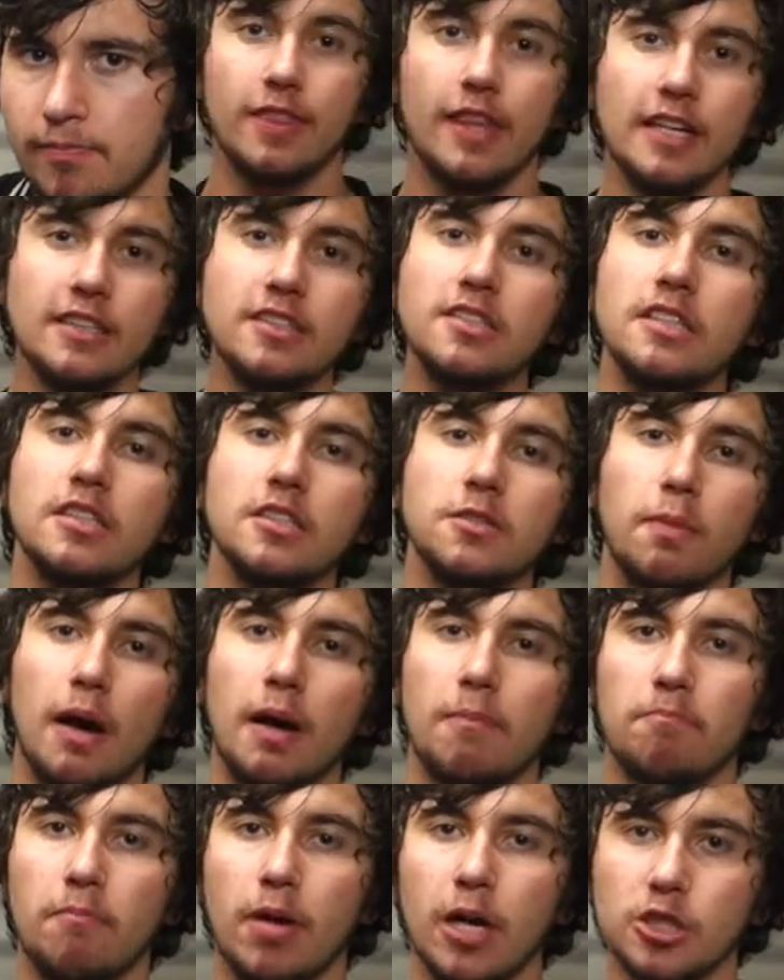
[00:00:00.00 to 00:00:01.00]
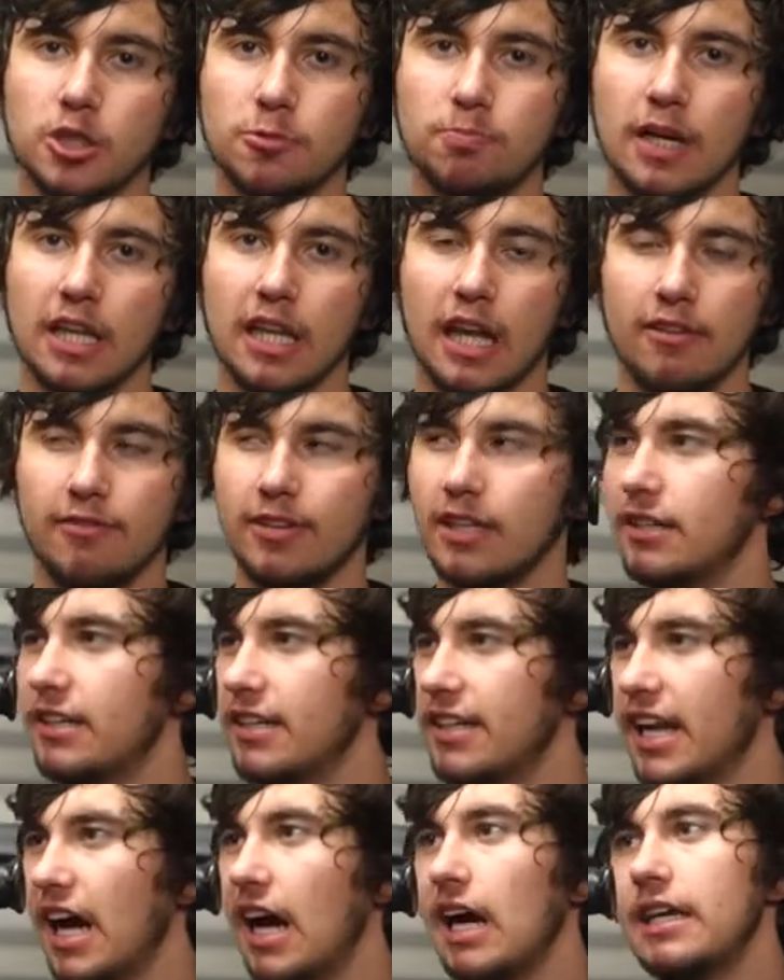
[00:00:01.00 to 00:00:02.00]
This is my much beloved
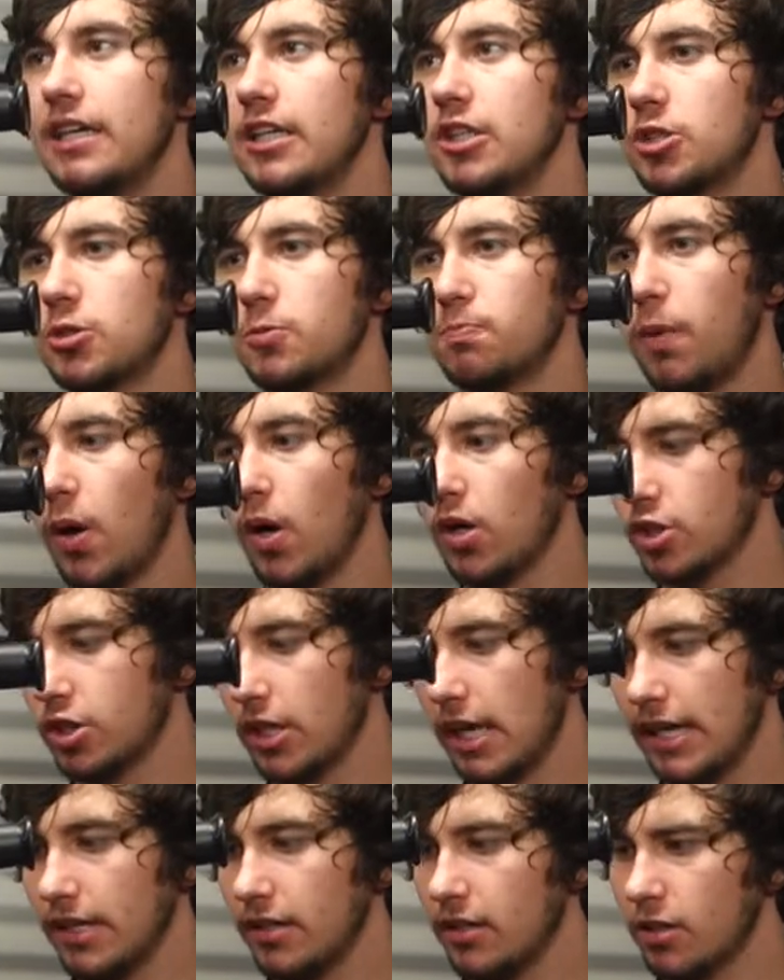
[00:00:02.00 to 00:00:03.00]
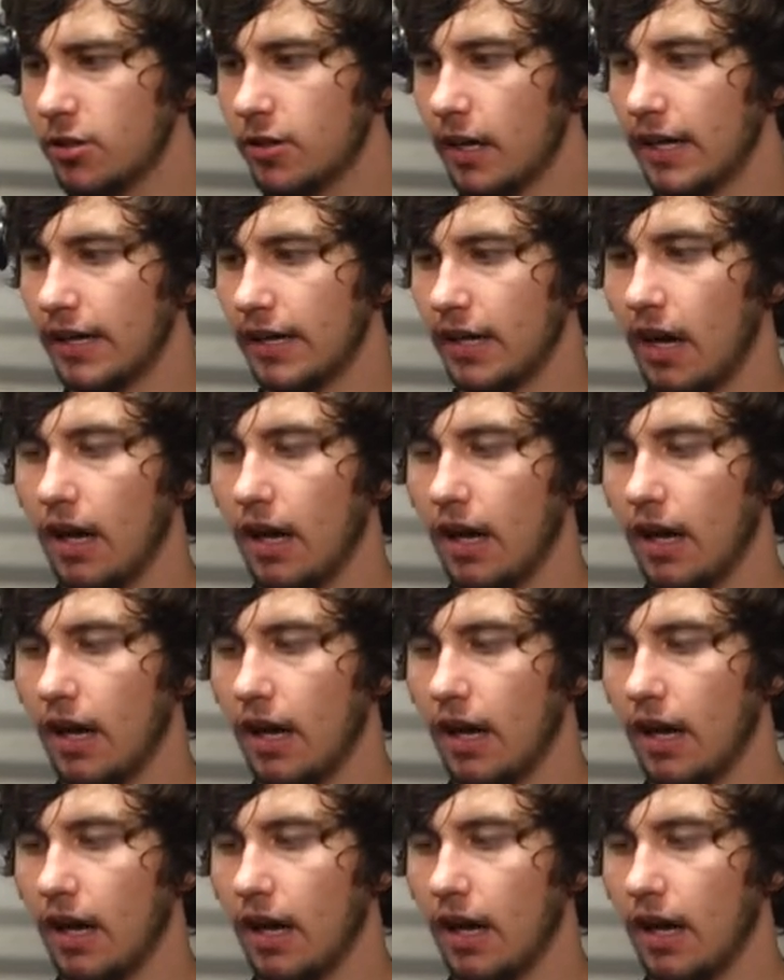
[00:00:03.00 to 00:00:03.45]
9-inch Bosch angle grinder.